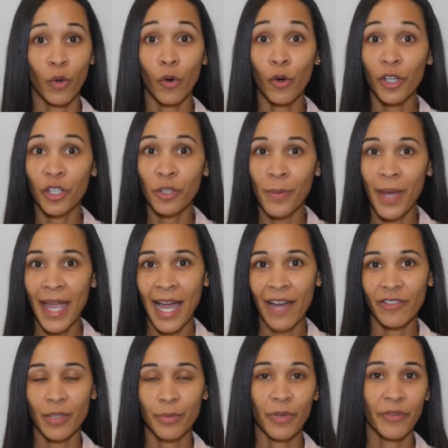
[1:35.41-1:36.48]
or you may
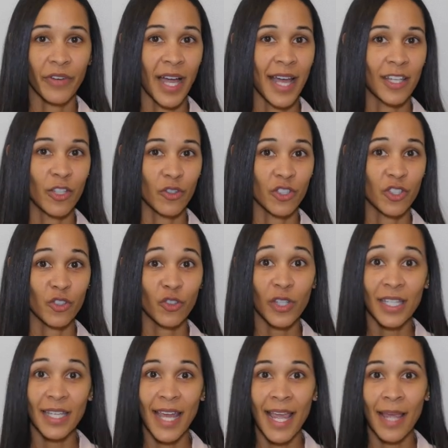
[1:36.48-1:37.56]
have to provide your
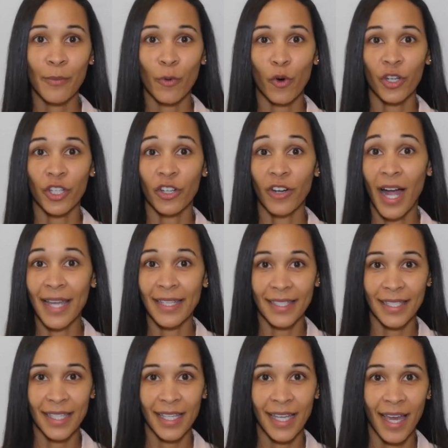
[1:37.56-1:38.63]
screen name or your
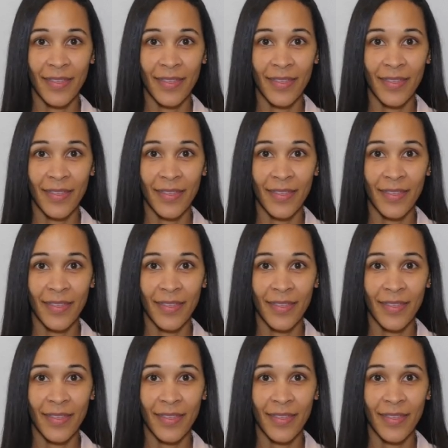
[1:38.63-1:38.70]
ID,